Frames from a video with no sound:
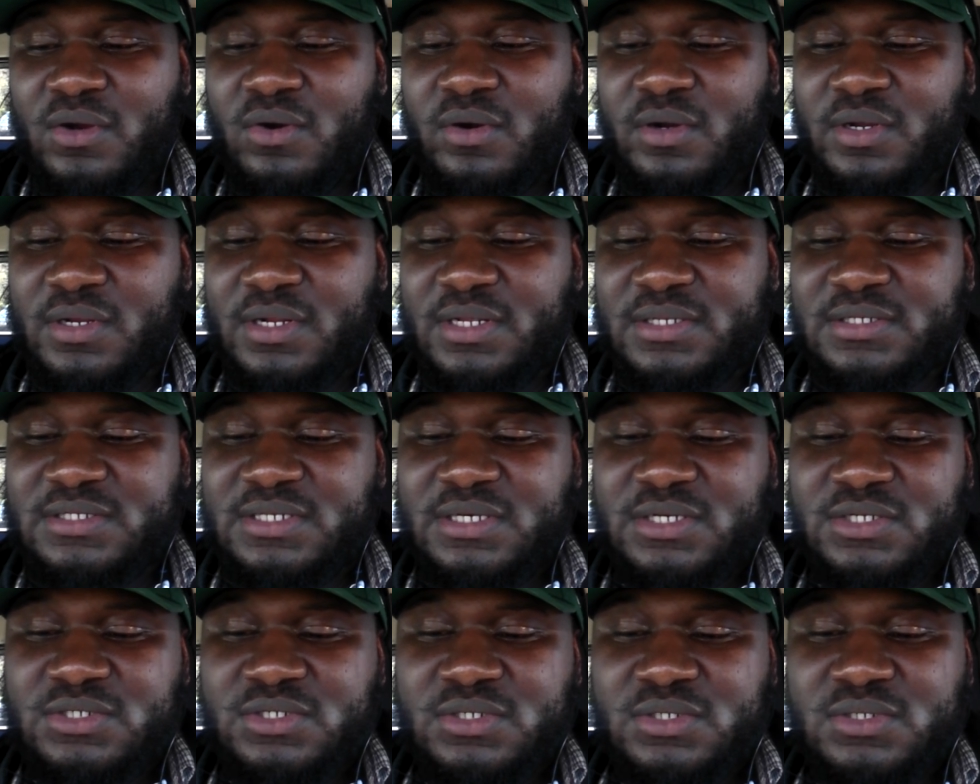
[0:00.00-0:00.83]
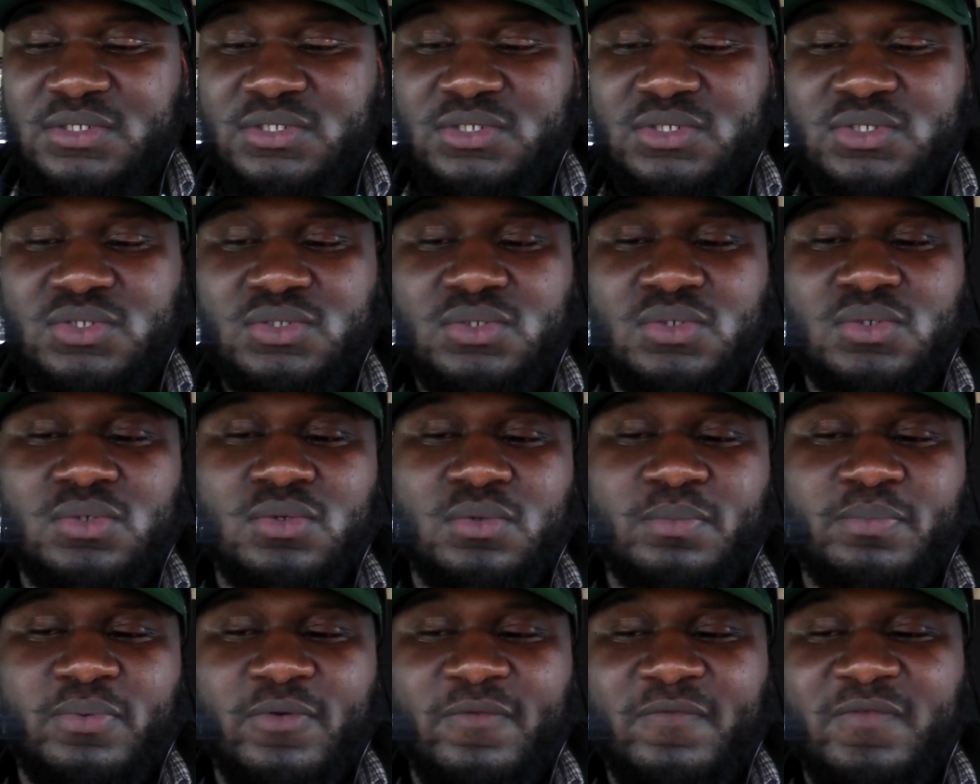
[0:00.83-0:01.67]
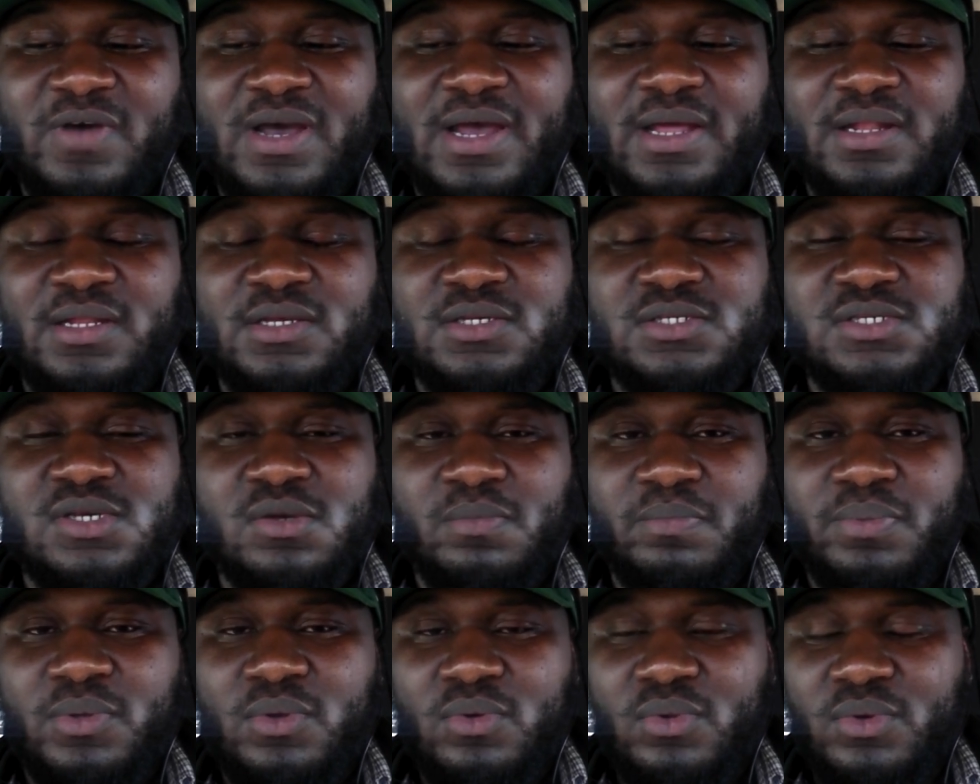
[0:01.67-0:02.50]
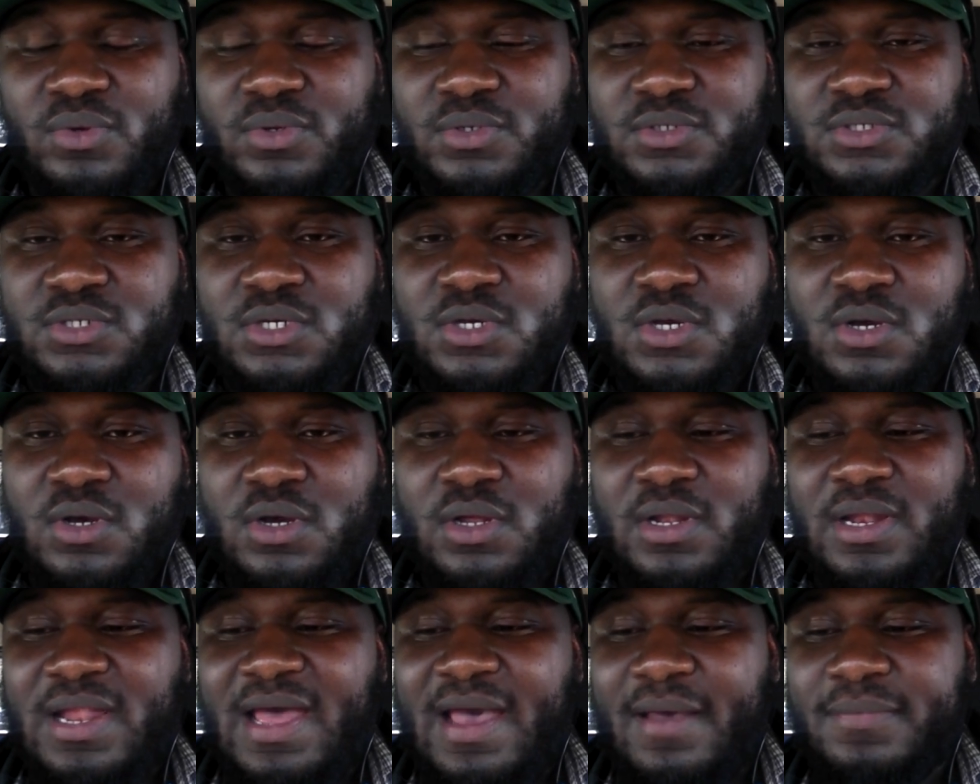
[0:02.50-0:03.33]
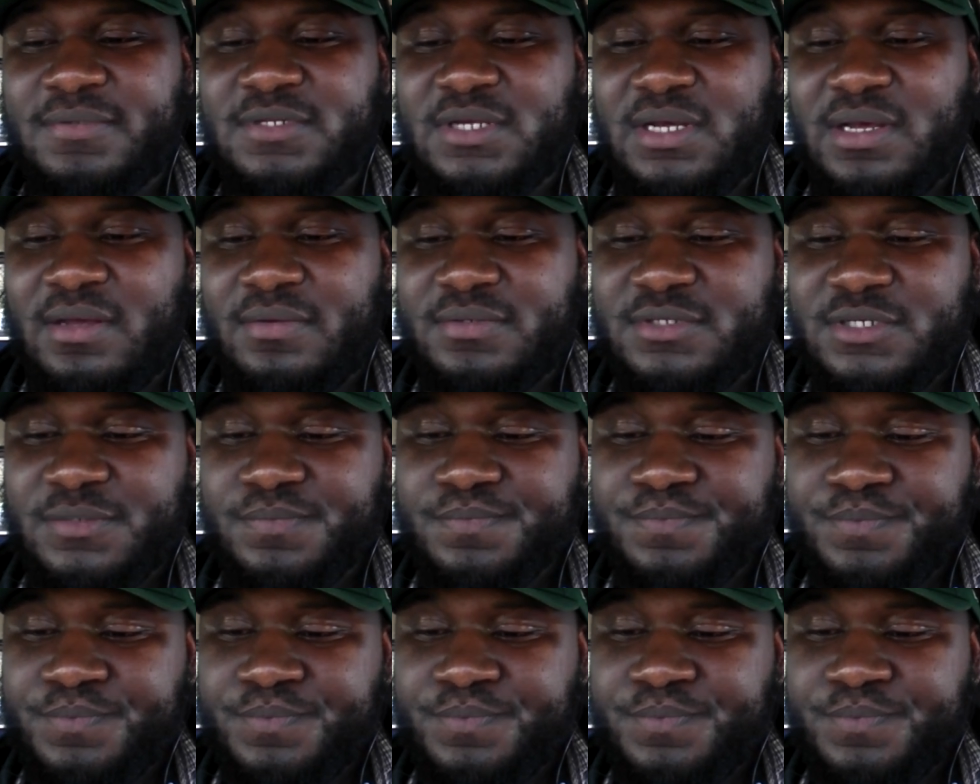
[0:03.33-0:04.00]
organizations to provide these computers or laptops.